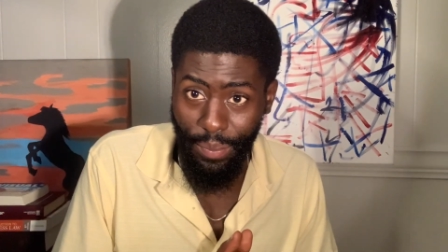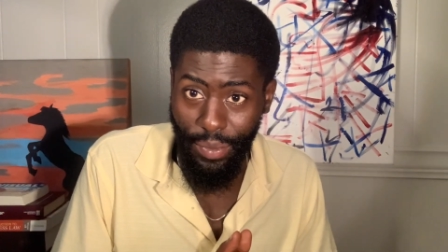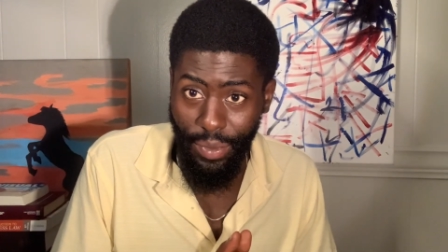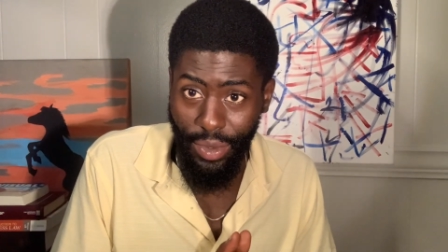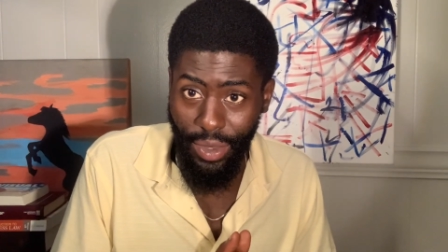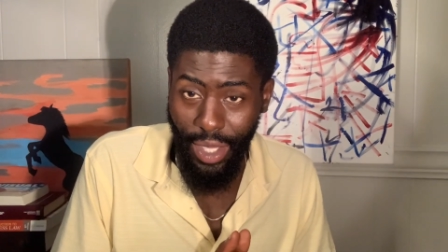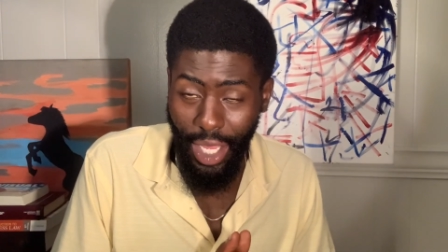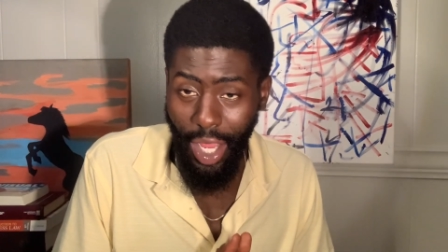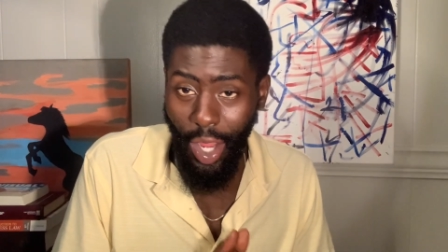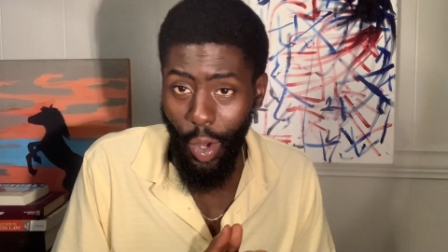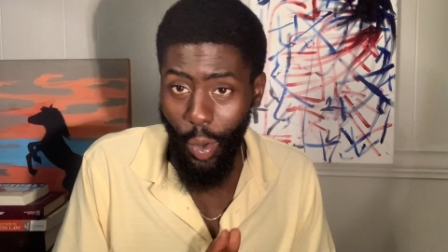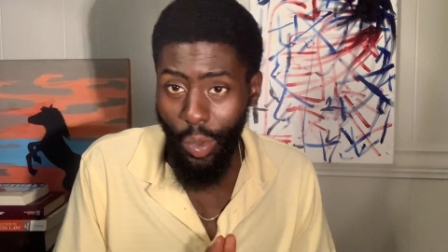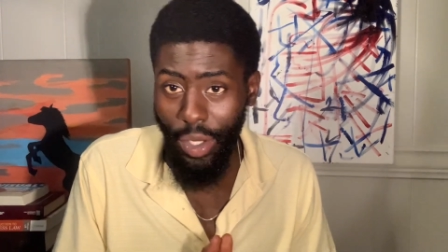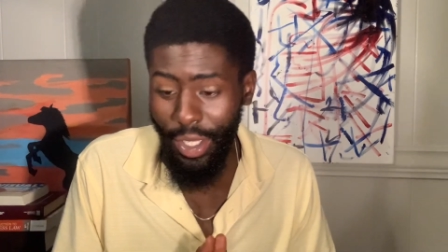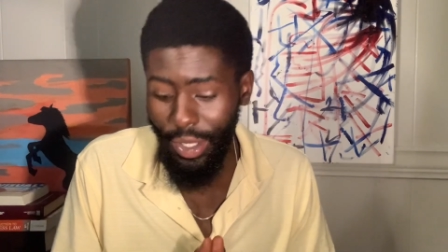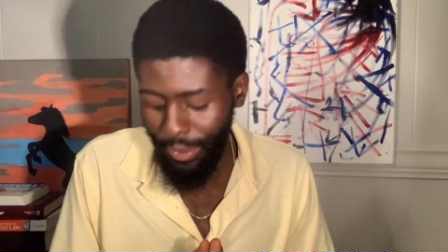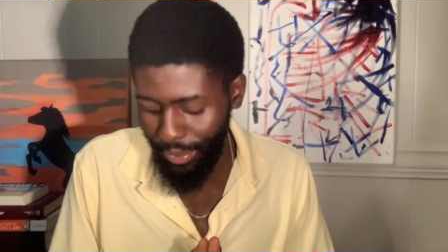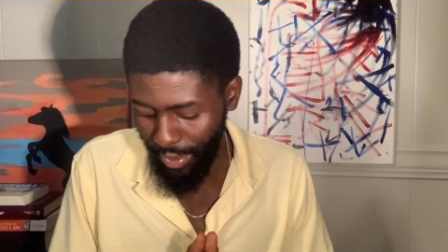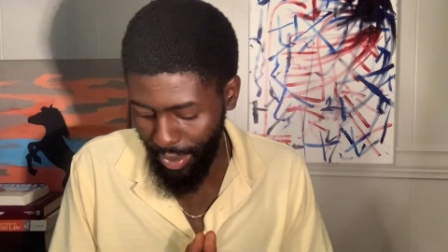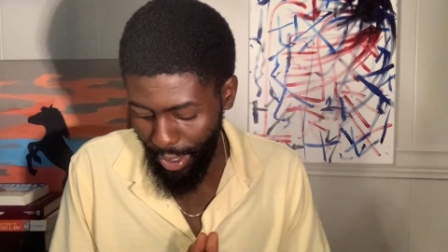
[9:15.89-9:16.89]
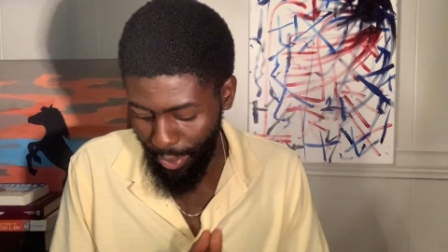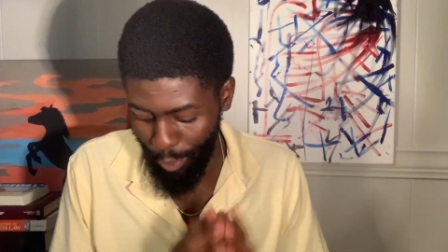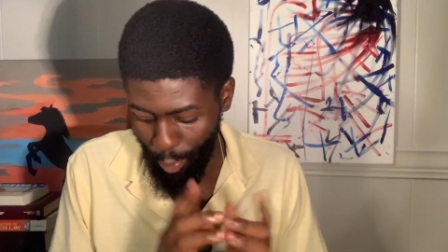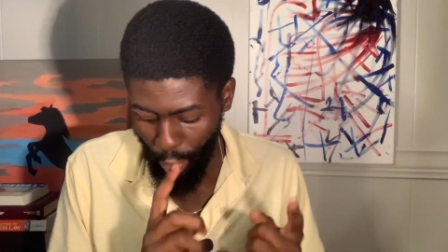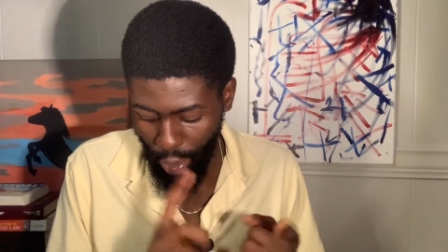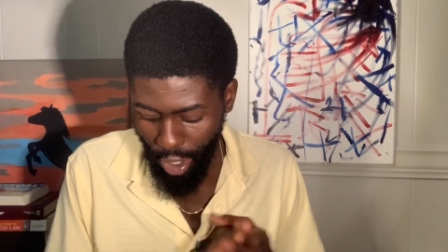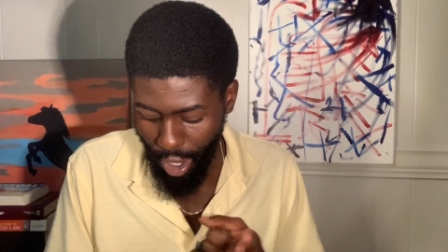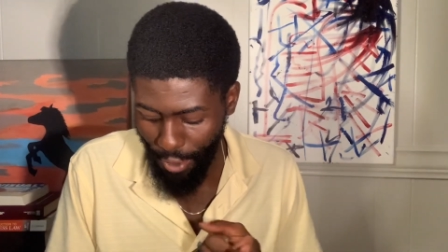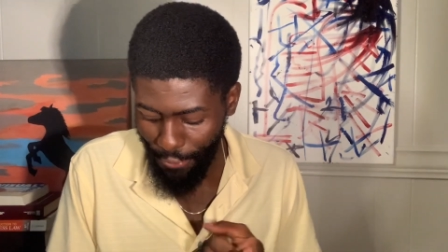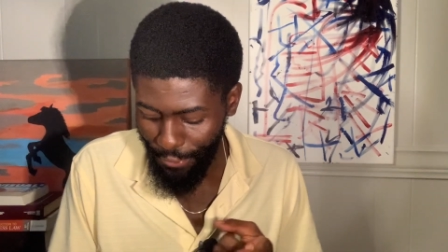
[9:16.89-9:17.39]
not only are more
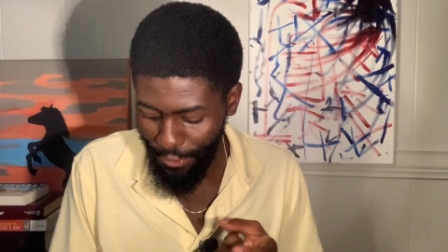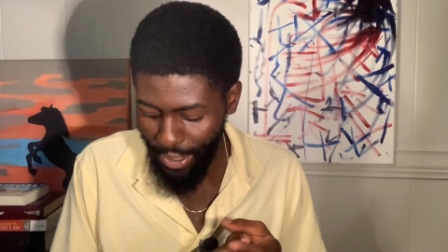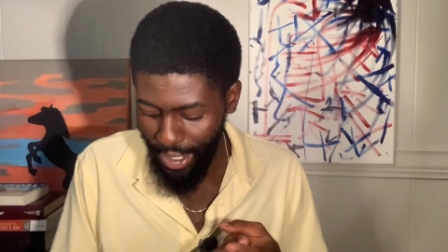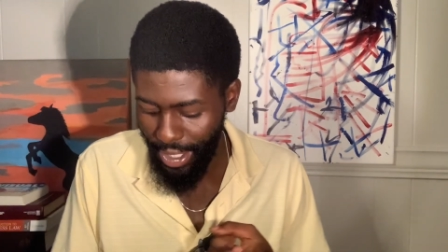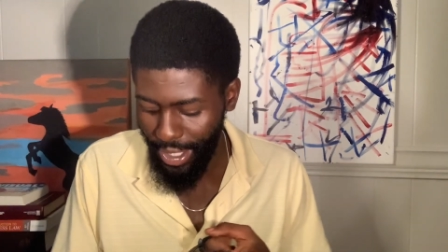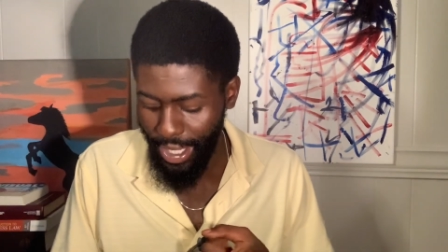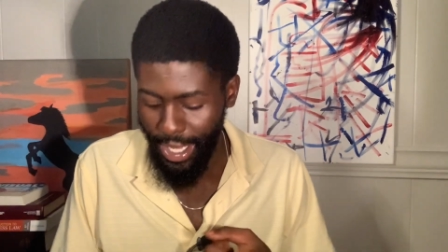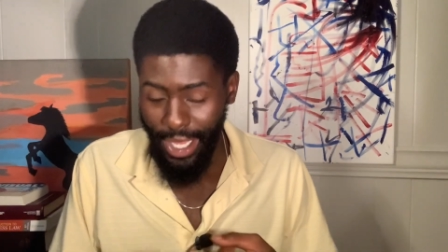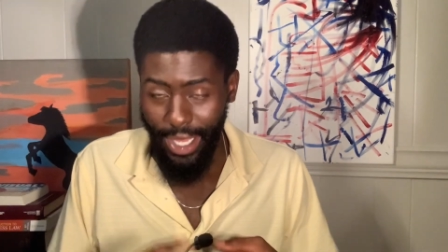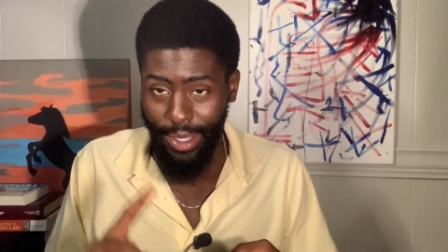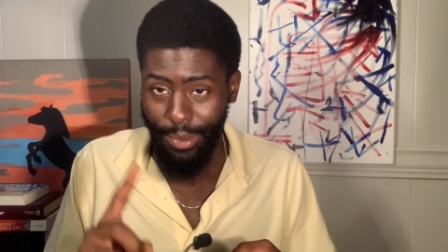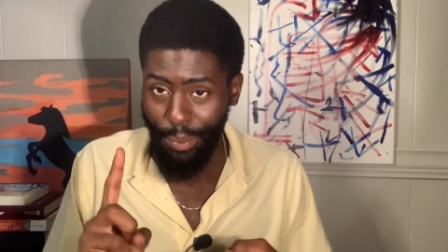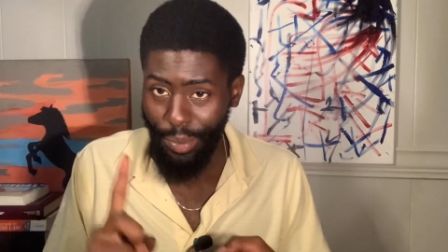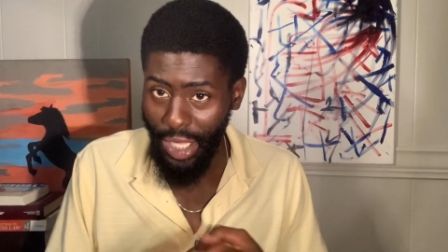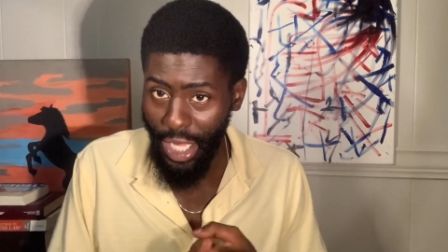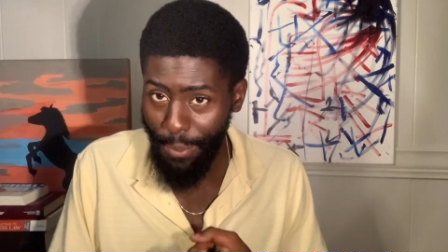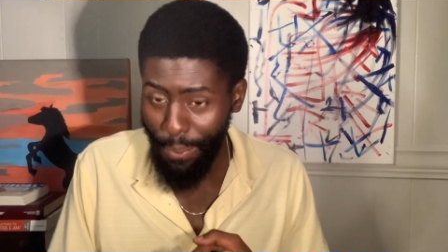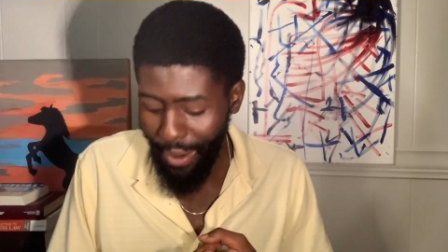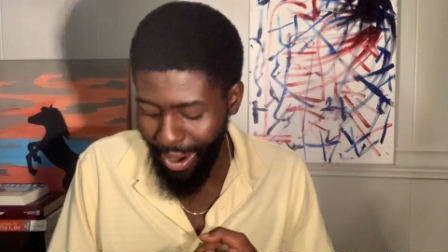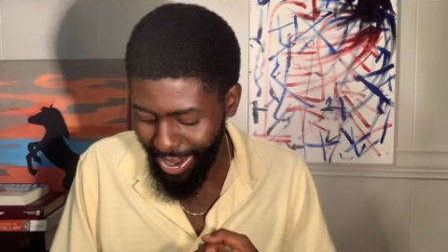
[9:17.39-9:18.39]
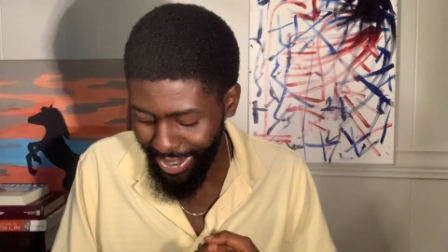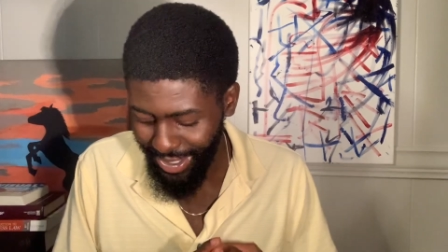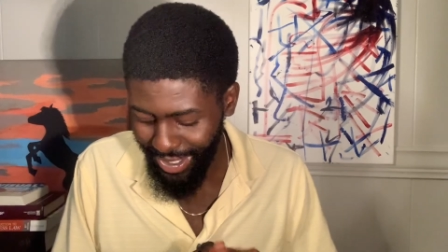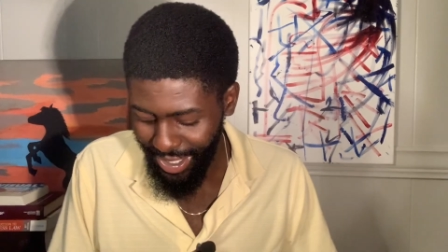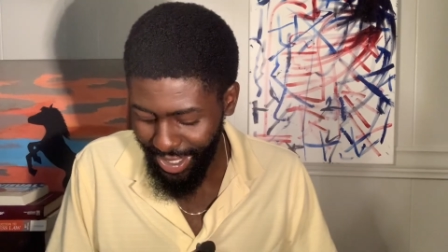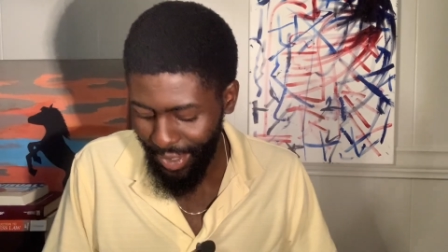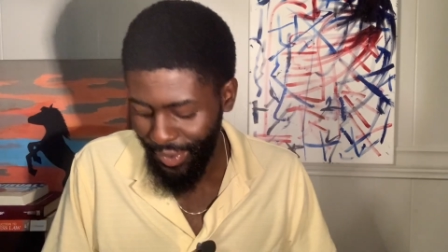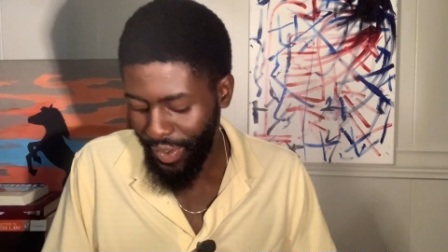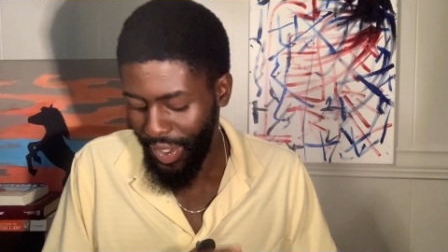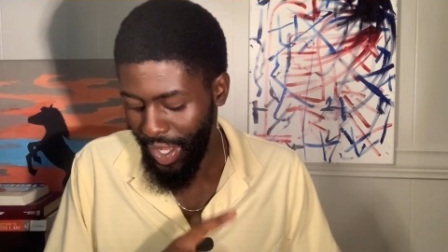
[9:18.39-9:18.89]
confident, think
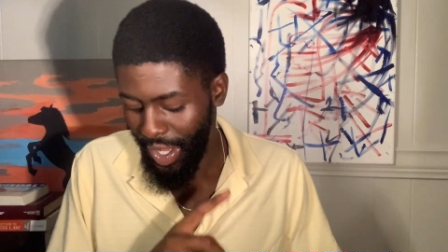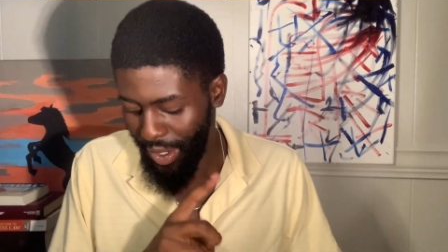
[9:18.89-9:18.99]
positive,